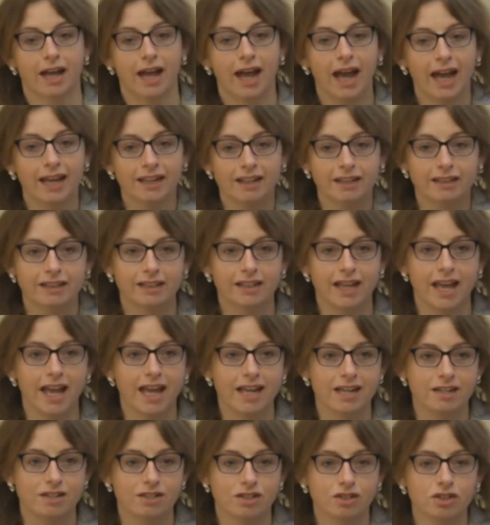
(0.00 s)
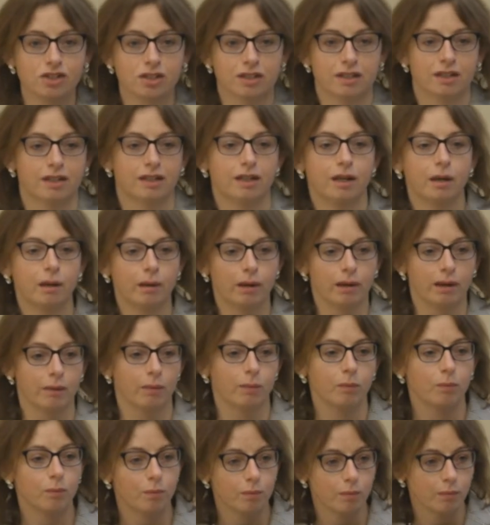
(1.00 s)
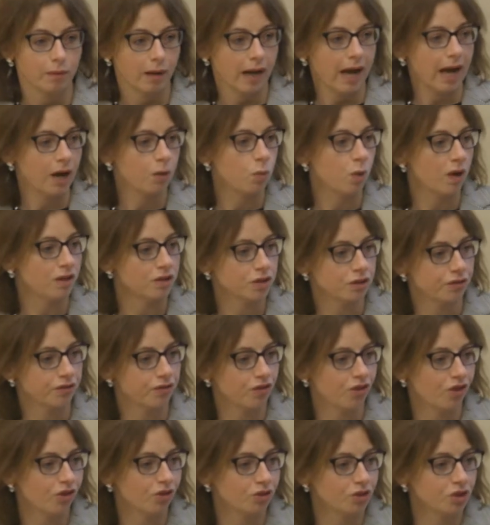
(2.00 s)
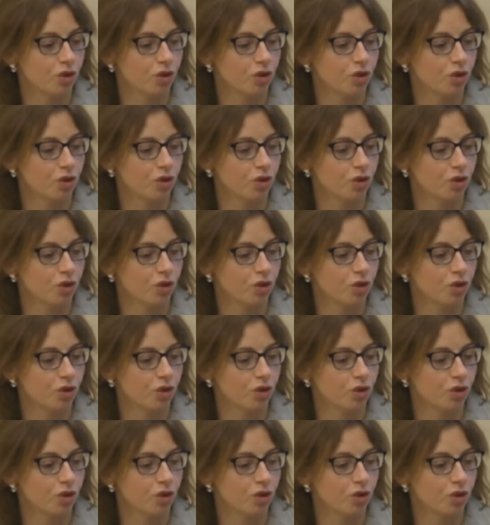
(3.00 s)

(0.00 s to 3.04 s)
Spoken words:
And at the end, how wonderful,